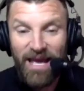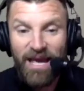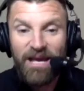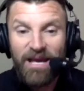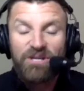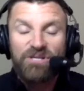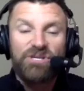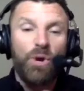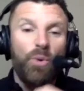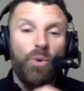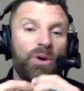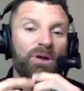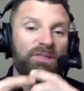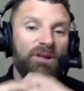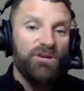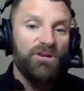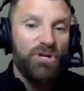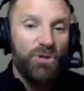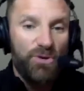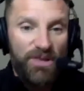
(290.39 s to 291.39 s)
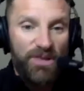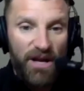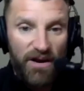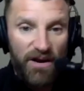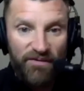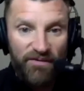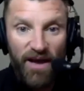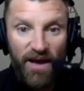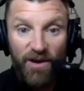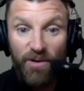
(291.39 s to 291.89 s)
So when they're doing their
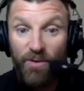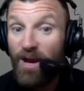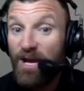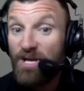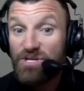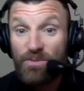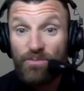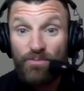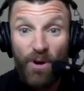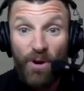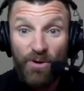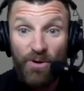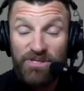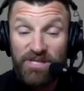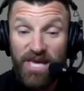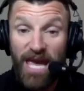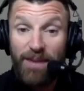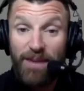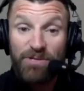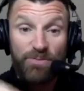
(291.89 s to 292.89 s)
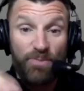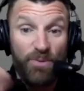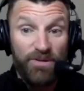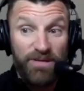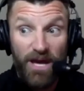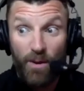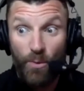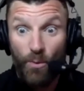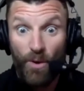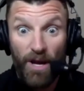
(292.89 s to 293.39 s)
evaluation post-game, just put
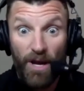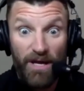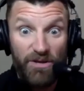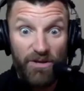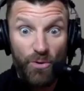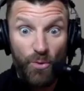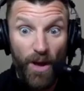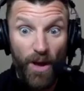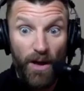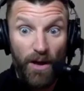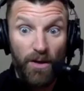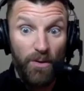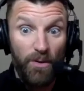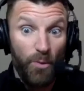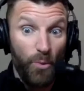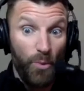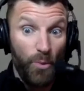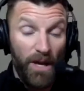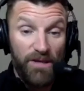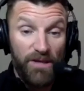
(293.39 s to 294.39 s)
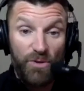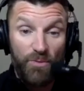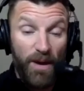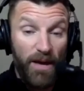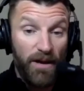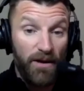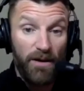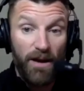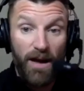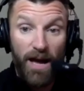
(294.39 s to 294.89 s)
down what I do well, what I do
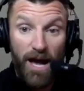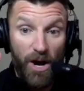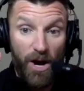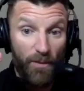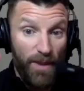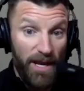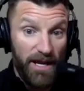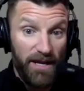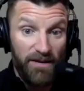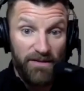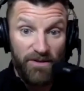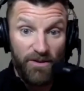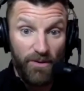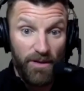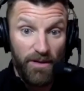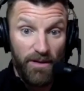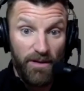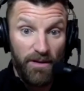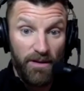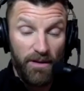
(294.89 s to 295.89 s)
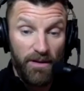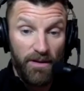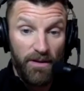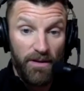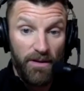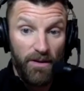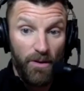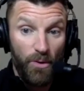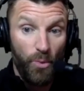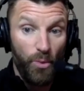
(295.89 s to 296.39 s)
better, how am I going to do it?
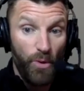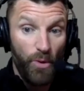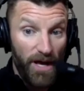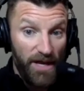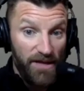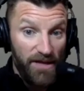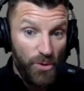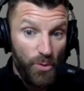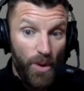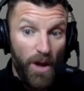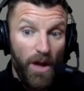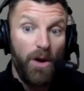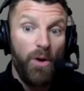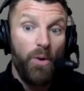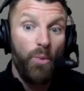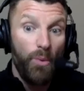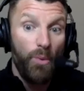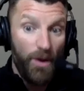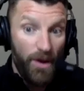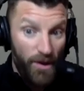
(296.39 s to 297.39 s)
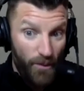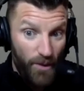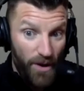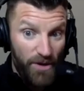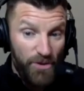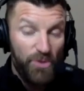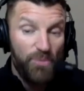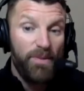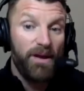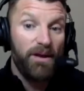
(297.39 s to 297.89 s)
What I do well, what do I want to
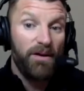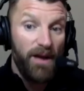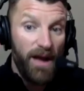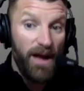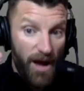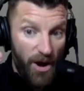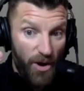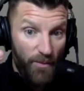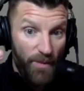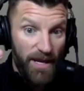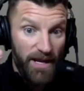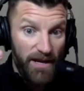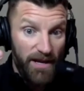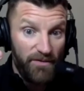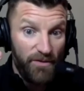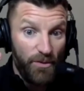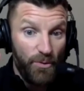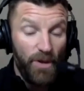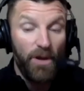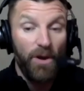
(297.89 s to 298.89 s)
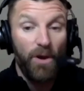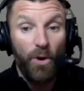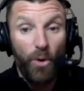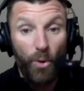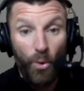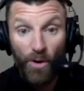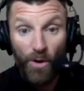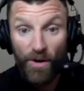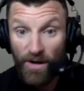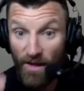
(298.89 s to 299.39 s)
do better, how am I going to do it?
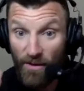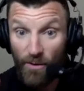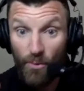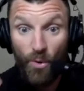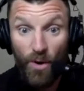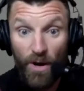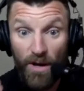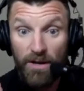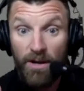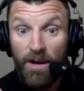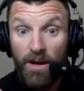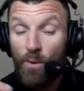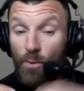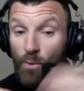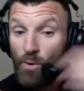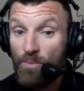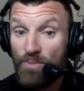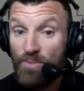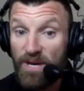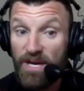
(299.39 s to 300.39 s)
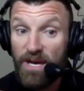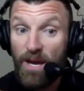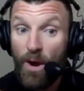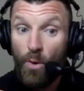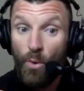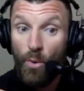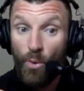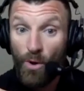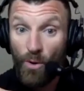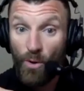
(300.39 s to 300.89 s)
Or another one would be,
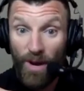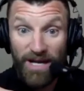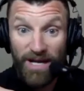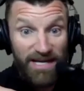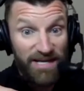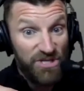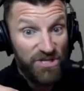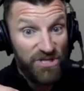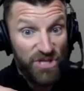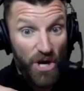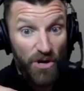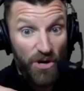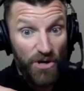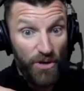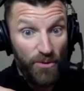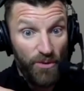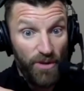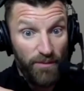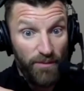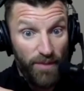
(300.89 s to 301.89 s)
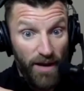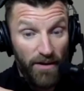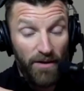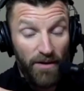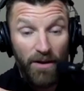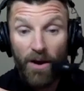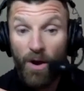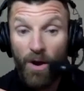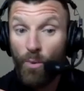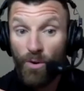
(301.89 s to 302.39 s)
what do I need to start doing better?
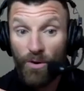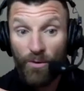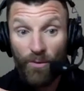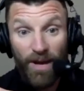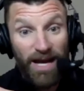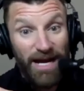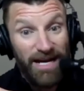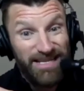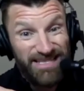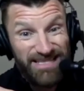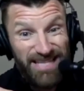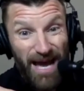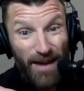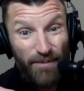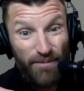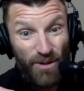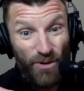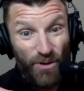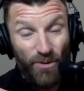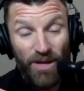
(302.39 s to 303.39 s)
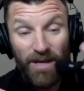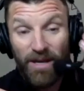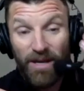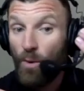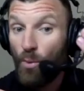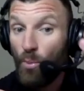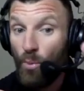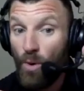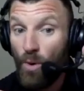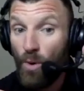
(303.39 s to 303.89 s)
What do I got to stop doing?
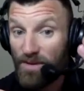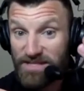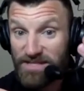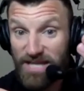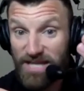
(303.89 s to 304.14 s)
What must I